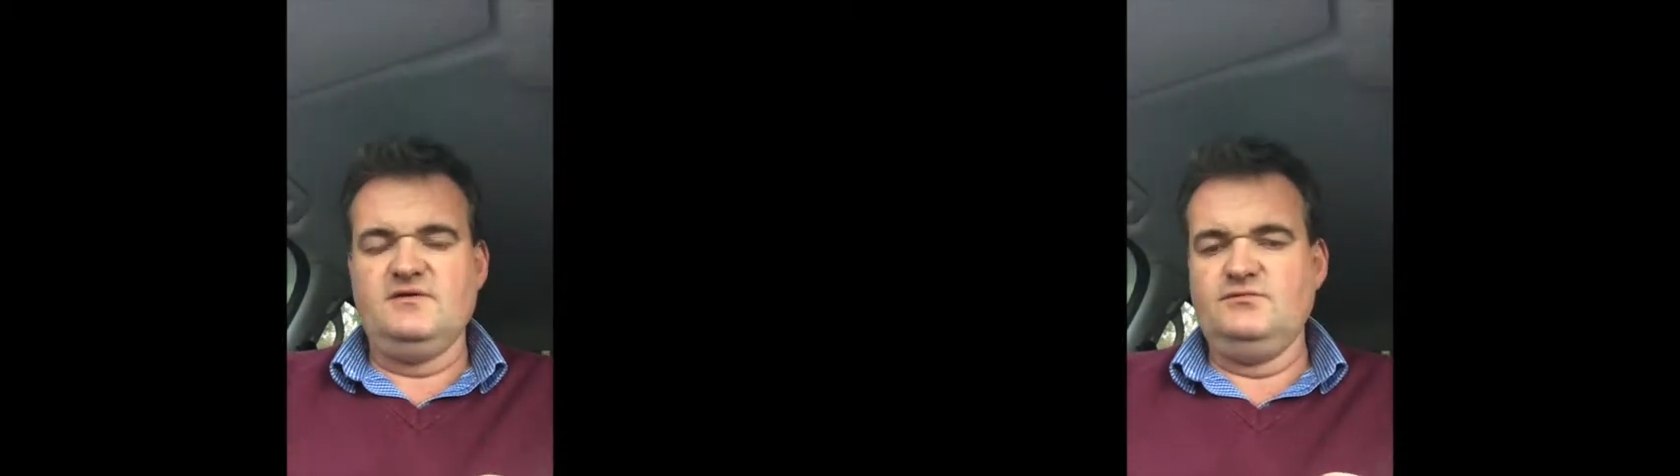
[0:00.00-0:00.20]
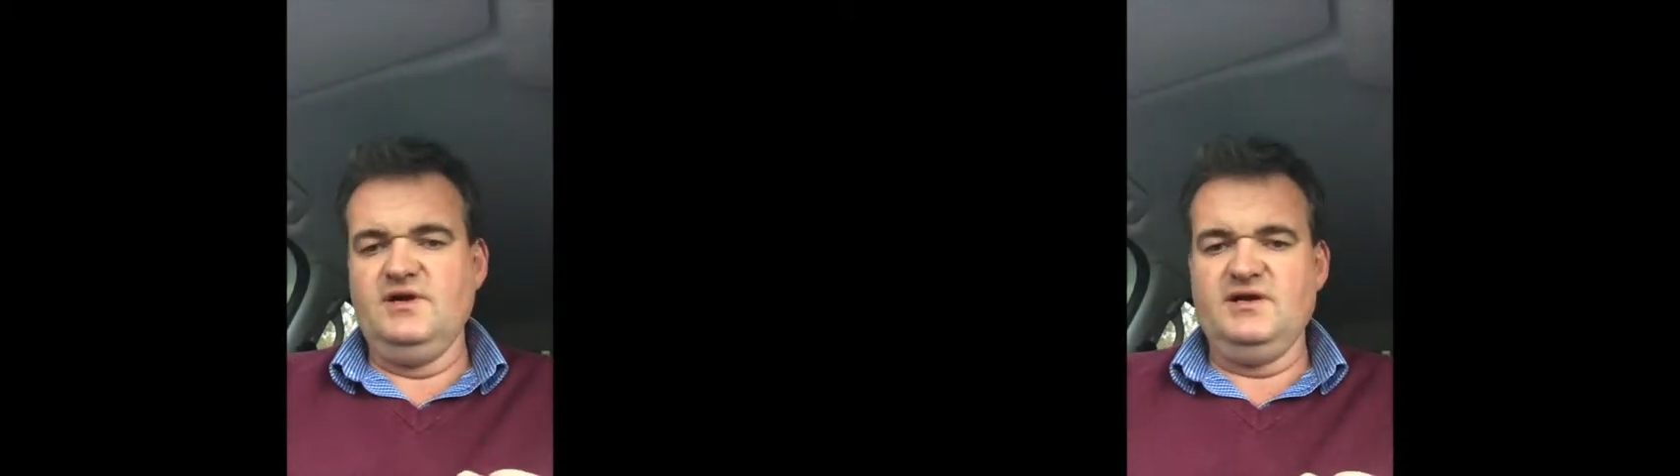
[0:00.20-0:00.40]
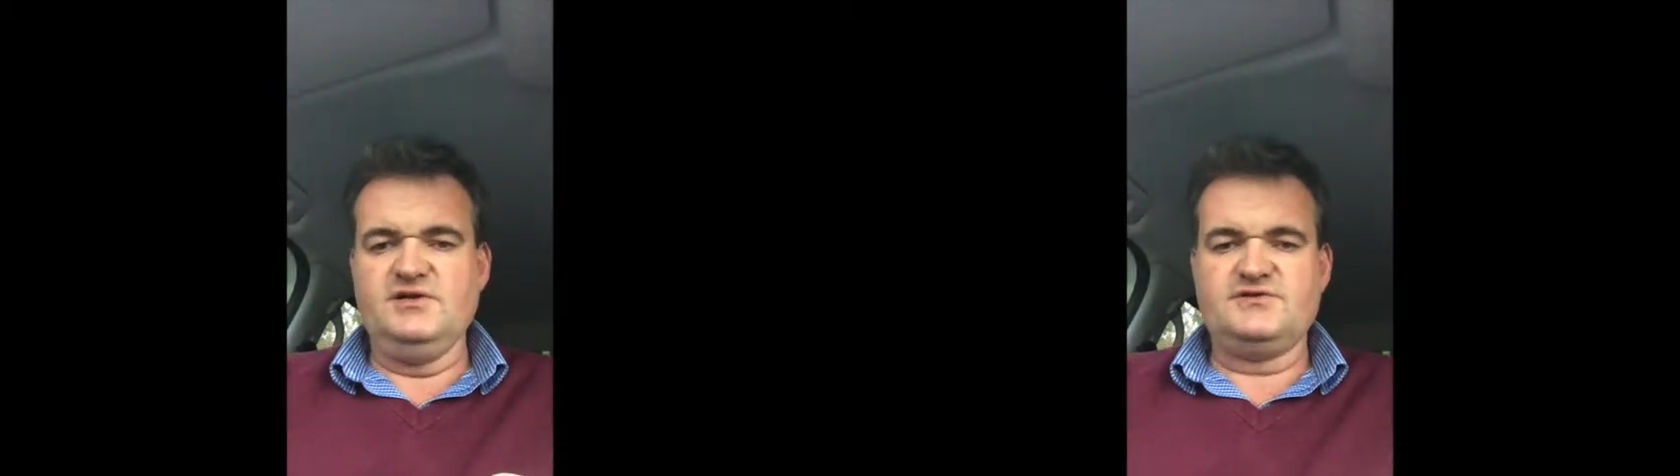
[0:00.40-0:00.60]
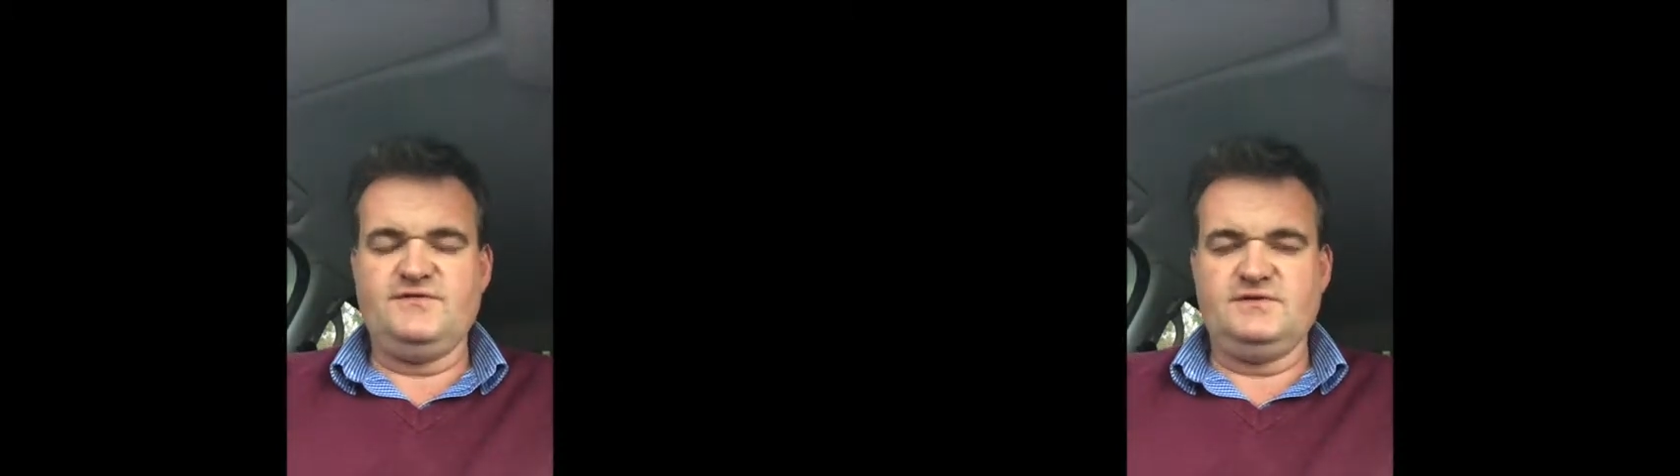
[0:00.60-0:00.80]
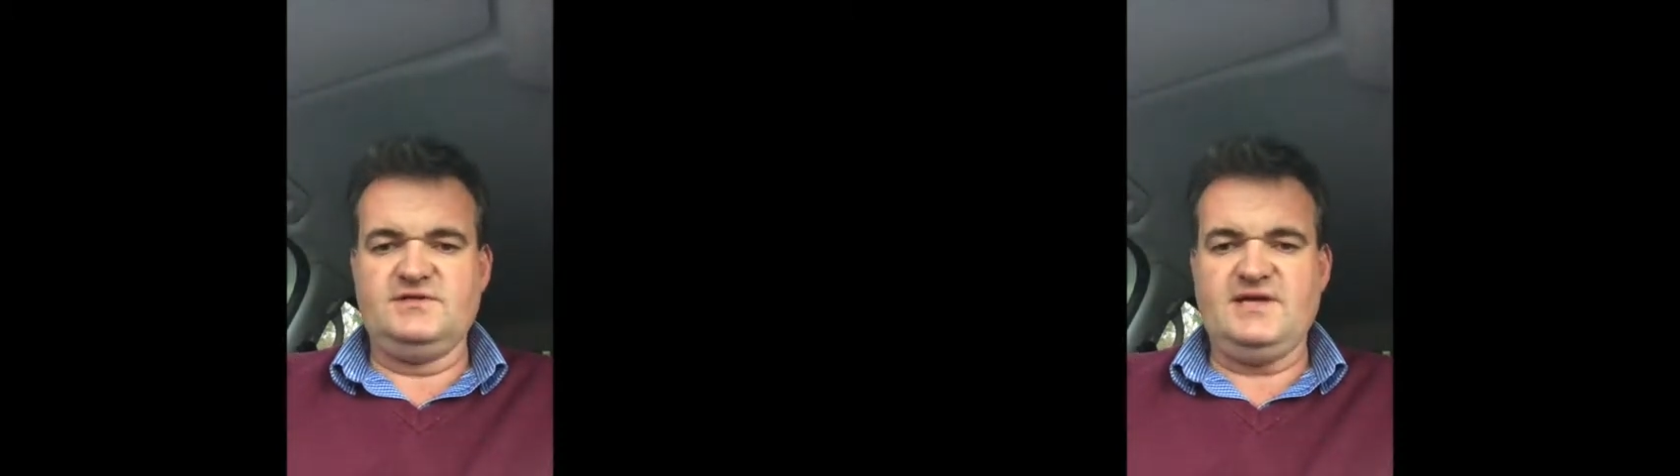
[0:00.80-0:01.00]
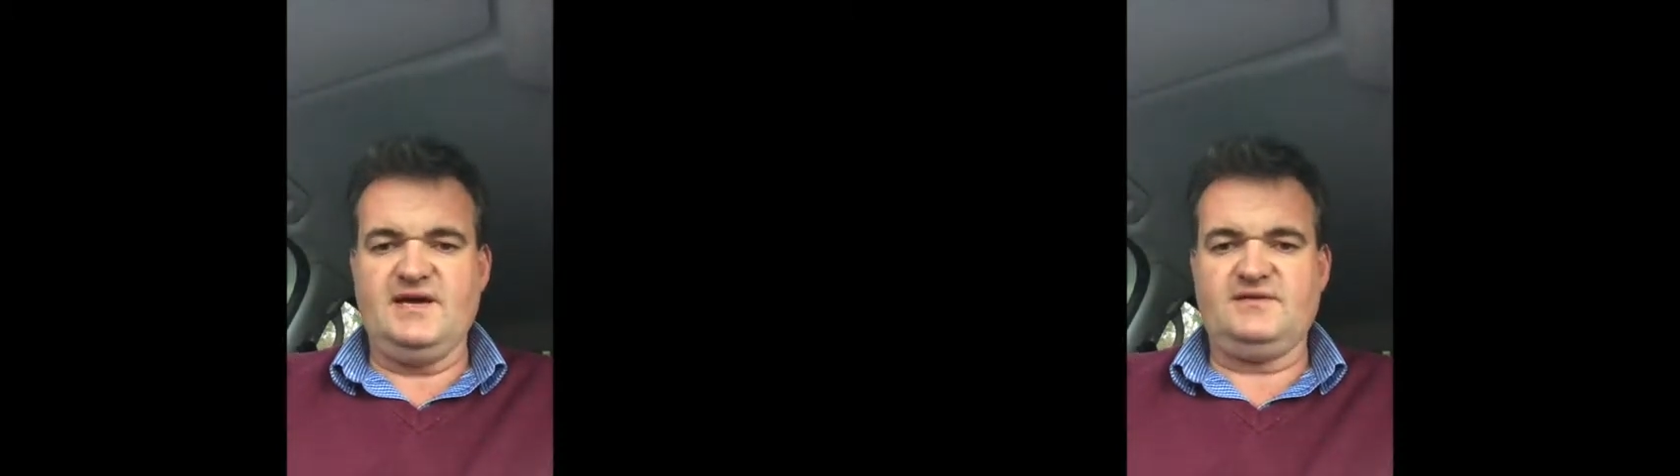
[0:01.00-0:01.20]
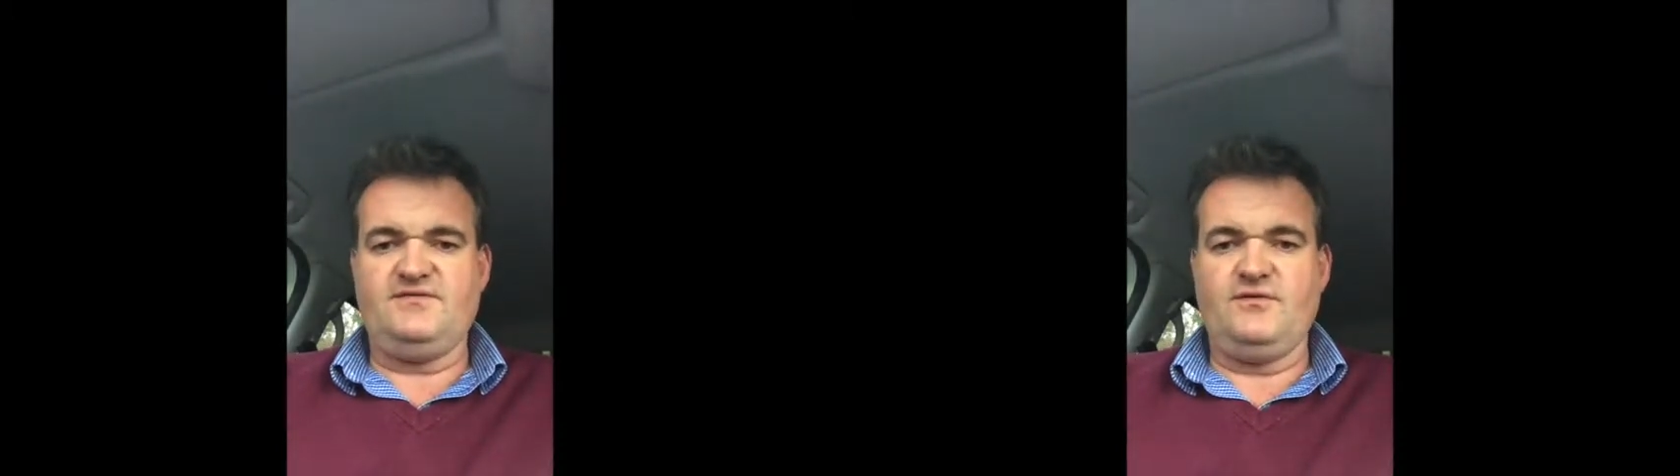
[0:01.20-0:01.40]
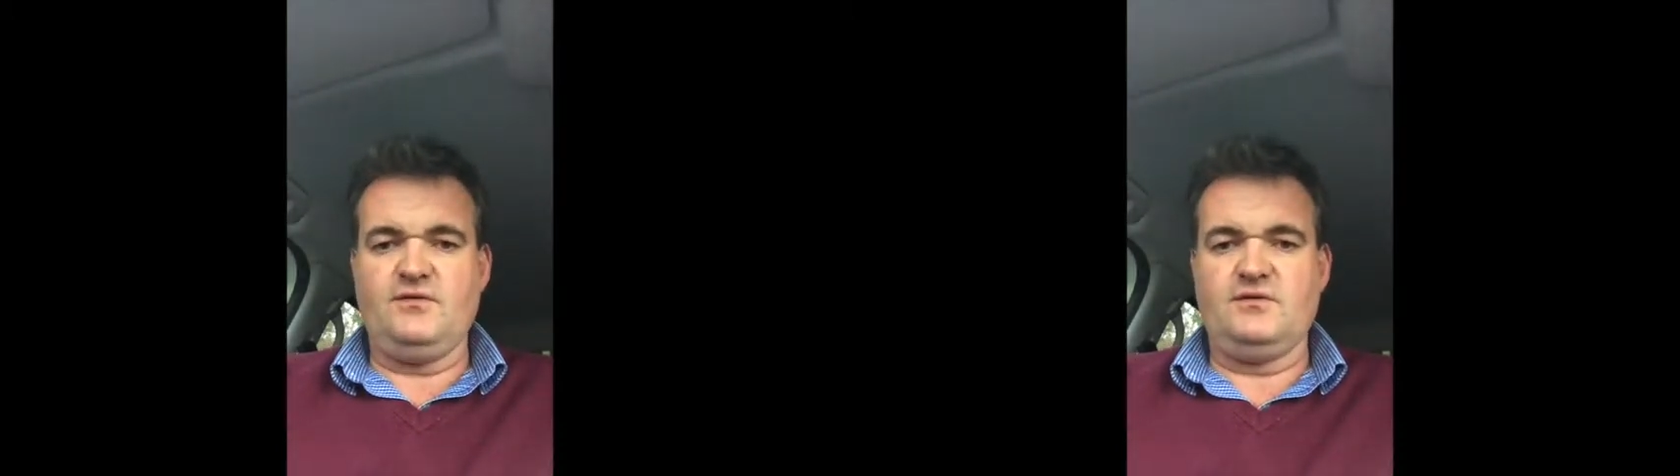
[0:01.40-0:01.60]
Really useful to detect
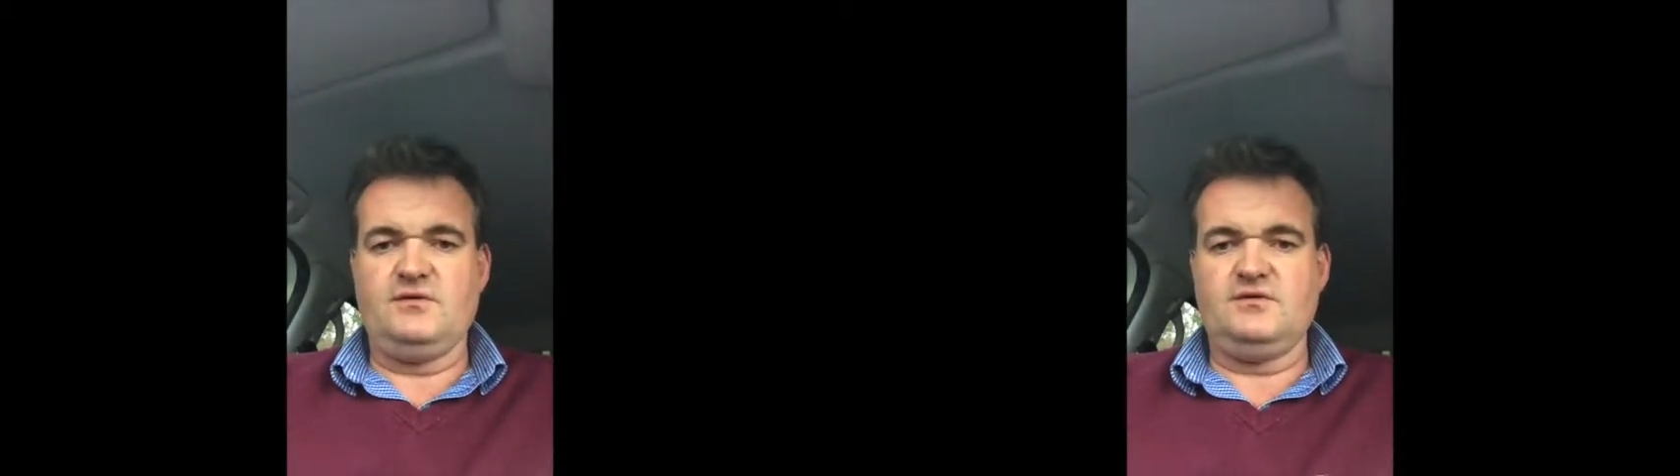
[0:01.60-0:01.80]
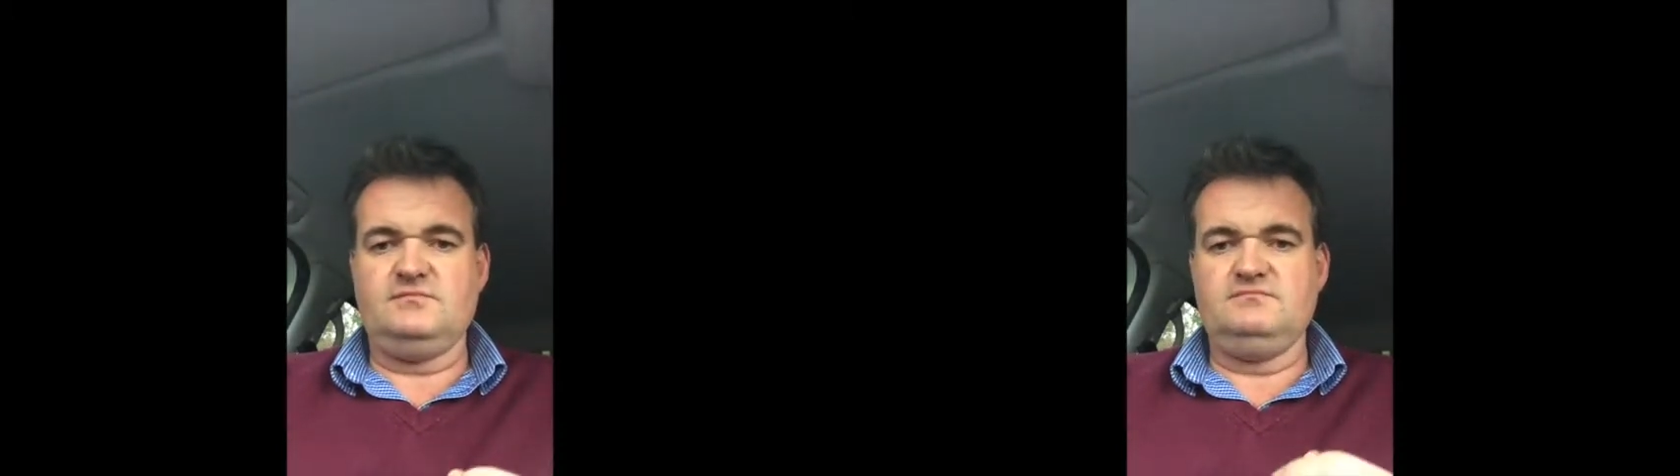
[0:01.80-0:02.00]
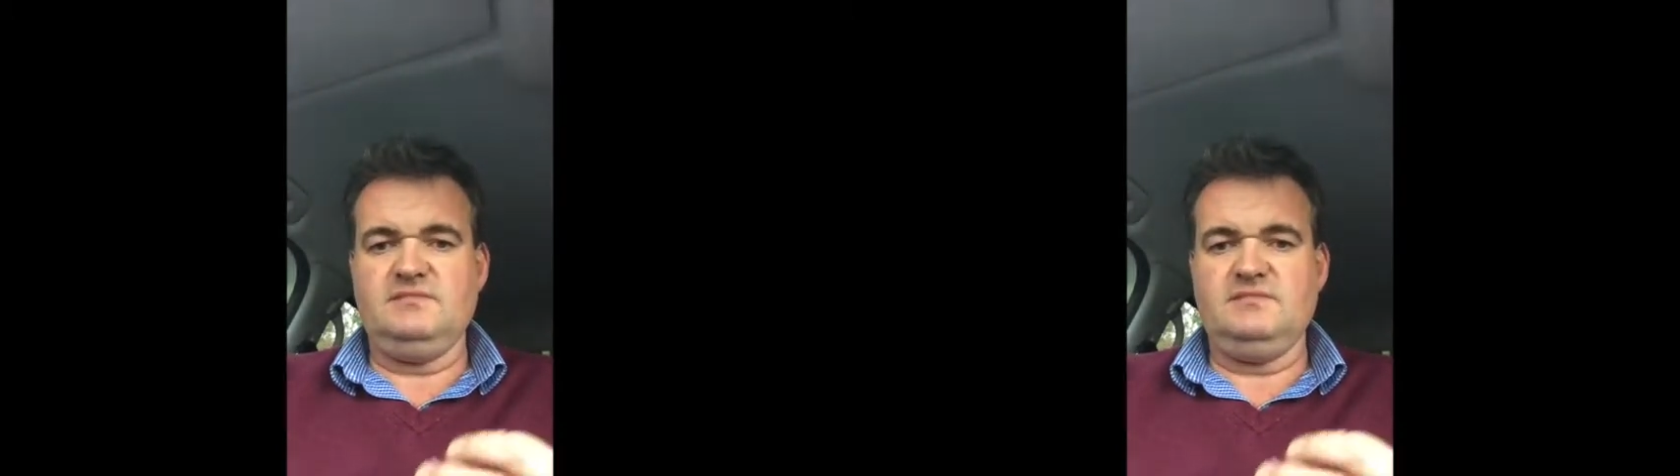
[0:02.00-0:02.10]
for